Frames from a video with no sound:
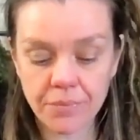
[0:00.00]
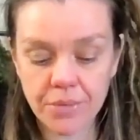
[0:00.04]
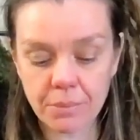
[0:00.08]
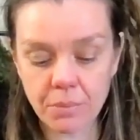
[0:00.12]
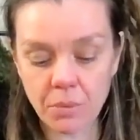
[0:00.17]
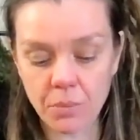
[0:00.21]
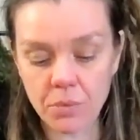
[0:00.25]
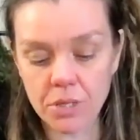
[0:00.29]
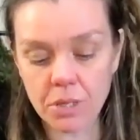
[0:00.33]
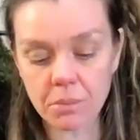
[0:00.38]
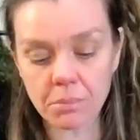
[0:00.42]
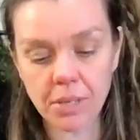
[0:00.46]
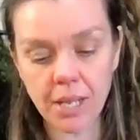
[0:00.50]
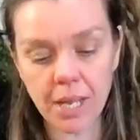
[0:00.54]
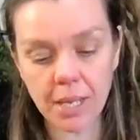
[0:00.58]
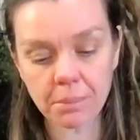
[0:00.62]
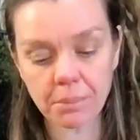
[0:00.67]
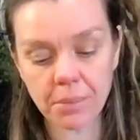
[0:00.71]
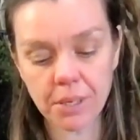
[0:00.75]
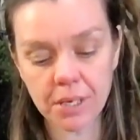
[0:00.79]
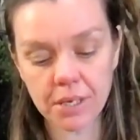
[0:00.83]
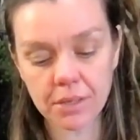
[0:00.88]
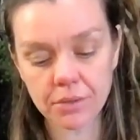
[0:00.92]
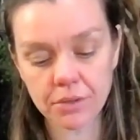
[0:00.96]
But when the Black
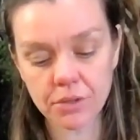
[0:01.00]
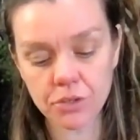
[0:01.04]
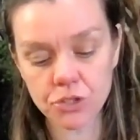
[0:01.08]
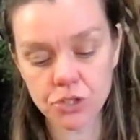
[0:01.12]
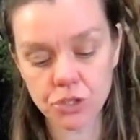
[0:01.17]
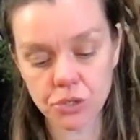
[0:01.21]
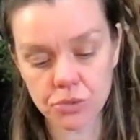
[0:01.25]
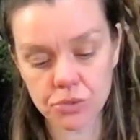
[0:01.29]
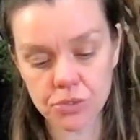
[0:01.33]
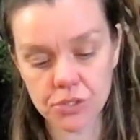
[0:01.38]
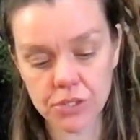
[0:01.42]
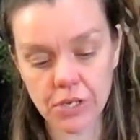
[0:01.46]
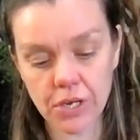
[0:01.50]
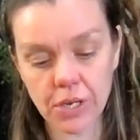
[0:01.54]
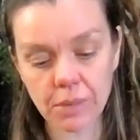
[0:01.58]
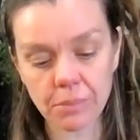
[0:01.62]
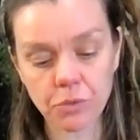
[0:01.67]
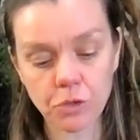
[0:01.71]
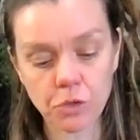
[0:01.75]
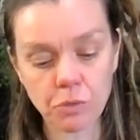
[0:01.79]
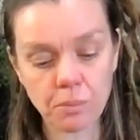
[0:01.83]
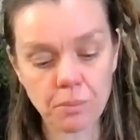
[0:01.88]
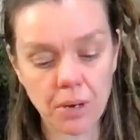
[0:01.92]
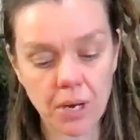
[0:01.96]
Panther shows up,
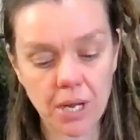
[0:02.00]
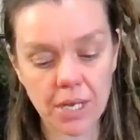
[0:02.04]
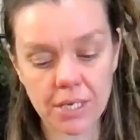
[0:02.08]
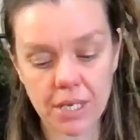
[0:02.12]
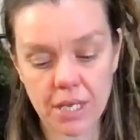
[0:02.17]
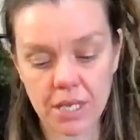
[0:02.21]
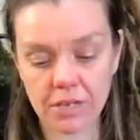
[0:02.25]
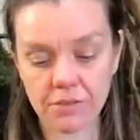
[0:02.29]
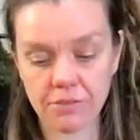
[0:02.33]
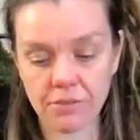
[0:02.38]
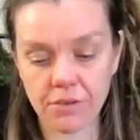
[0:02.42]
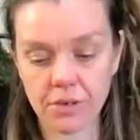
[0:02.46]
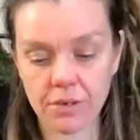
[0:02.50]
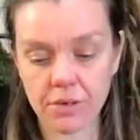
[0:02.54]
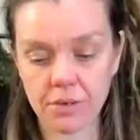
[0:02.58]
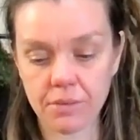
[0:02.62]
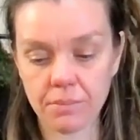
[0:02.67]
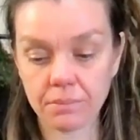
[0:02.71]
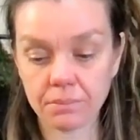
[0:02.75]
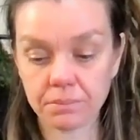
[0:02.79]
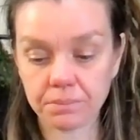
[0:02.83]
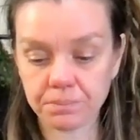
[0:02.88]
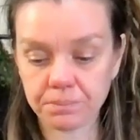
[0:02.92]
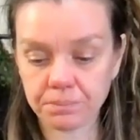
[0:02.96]
you might even